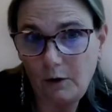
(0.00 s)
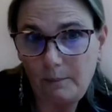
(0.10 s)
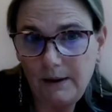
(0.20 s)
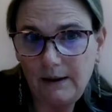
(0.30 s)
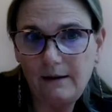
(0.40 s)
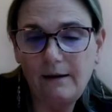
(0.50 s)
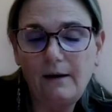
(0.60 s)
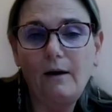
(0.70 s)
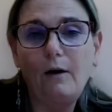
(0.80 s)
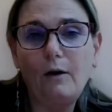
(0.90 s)
topic
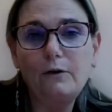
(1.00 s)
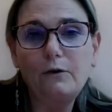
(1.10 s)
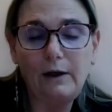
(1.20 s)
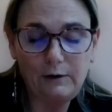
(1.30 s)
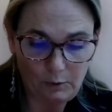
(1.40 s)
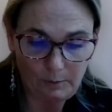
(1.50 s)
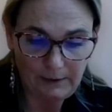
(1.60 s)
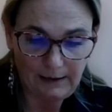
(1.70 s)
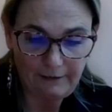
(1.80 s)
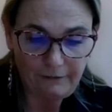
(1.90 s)
also at
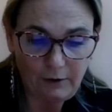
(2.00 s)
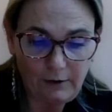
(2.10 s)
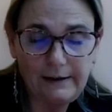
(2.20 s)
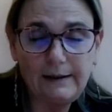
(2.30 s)
European level.